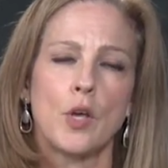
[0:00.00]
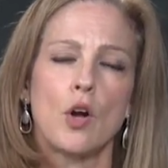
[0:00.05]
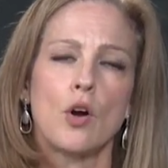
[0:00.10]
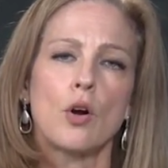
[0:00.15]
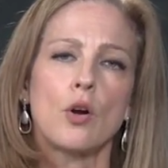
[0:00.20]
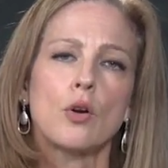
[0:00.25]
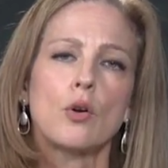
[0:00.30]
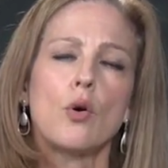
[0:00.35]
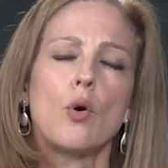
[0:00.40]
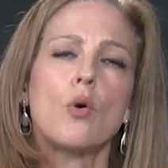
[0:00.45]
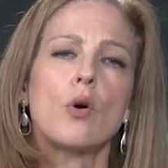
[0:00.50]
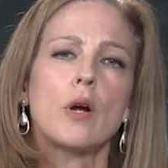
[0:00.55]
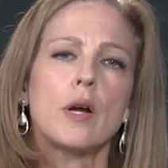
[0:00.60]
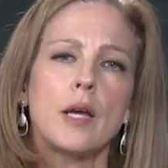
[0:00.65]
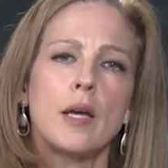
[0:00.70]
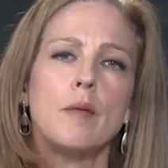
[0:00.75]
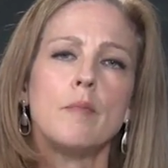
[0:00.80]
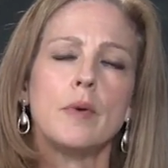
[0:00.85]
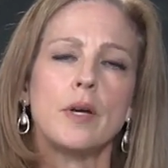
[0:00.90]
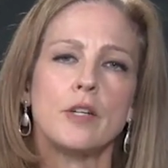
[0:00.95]
Her core
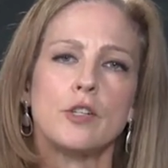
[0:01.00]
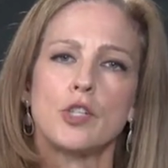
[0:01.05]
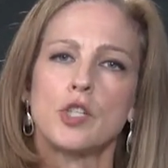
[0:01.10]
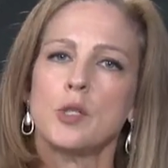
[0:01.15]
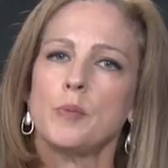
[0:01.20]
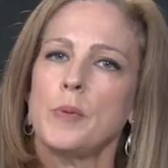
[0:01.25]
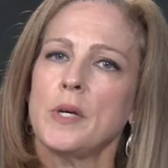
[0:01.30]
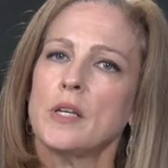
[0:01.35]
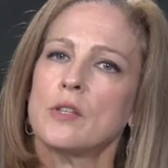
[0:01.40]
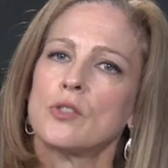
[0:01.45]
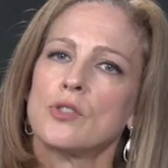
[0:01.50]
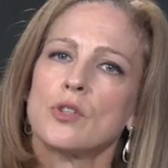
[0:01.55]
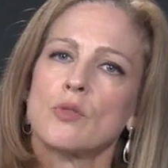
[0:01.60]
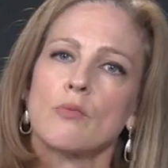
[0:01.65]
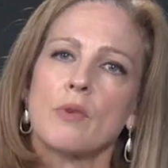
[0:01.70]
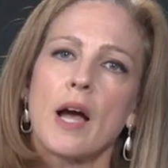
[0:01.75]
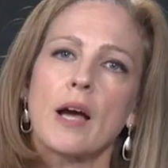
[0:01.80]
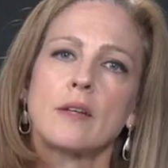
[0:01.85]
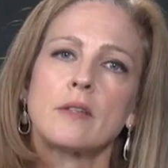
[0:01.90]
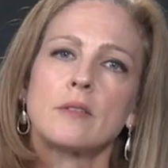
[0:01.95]
image speaks
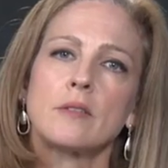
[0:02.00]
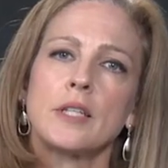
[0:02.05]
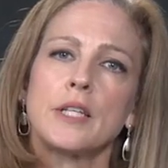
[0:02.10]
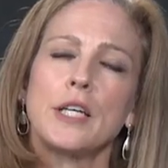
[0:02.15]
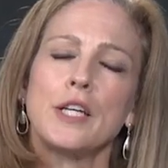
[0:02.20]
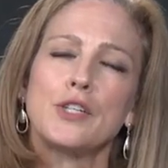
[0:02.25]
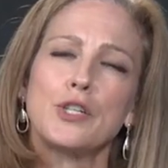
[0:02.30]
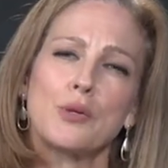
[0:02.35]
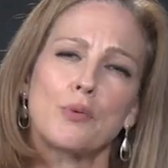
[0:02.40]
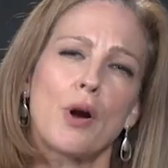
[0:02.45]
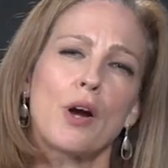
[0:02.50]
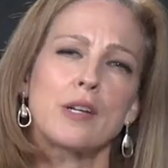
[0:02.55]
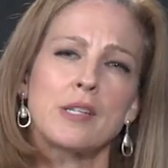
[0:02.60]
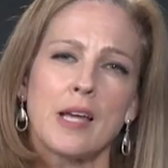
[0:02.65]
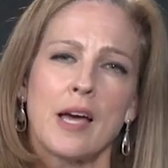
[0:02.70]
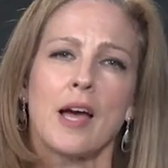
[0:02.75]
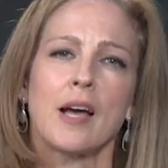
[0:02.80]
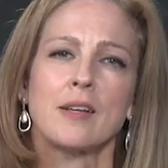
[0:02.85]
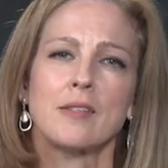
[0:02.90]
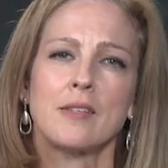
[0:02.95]
directly to our
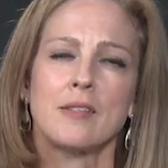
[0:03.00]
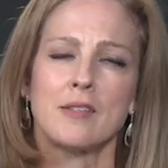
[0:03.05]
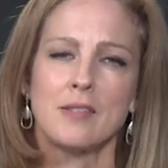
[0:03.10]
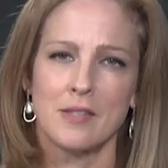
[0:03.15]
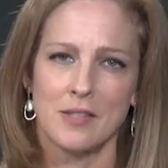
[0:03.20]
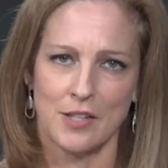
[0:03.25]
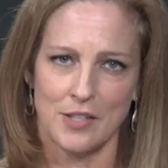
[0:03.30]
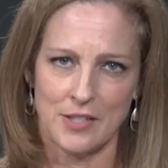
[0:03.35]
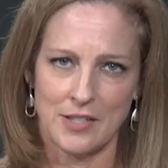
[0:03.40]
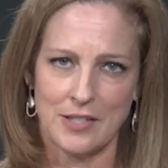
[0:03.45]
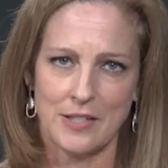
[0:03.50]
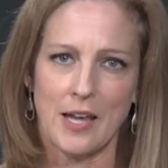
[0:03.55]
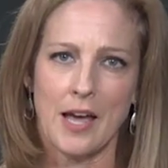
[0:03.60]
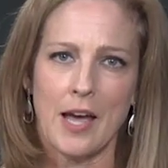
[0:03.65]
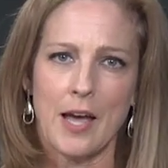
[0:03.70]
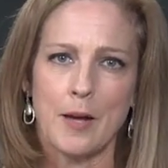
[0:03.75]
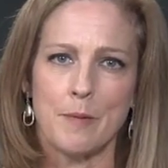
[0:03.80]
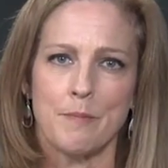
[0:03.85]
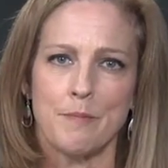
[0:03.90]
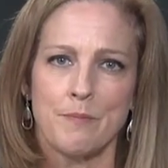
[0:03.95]
texts
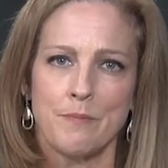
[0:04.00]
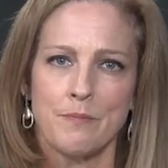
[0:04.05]
today.